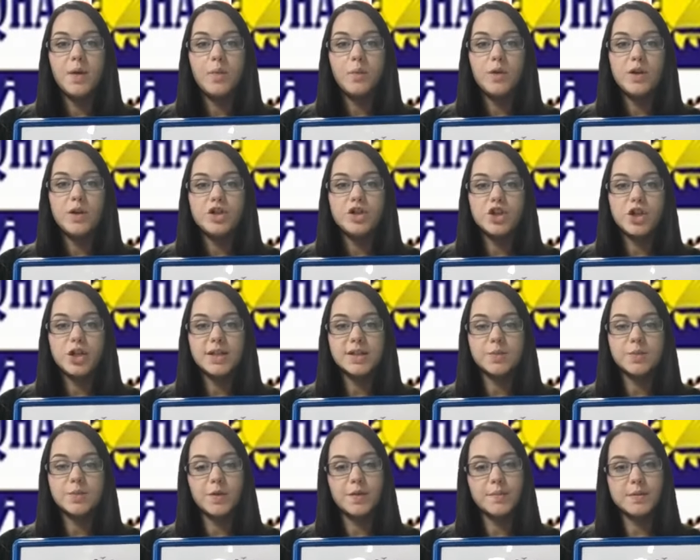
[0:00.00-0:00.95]
We
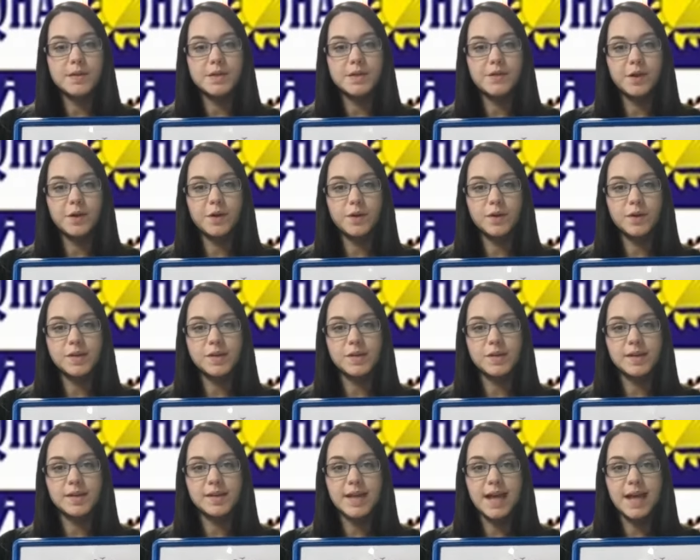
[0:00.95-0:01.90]
just want them to focus
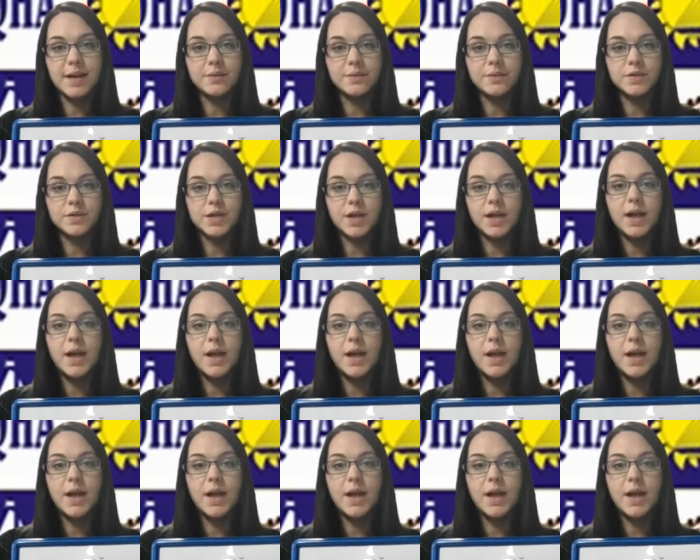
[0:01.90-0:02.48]
on the sound.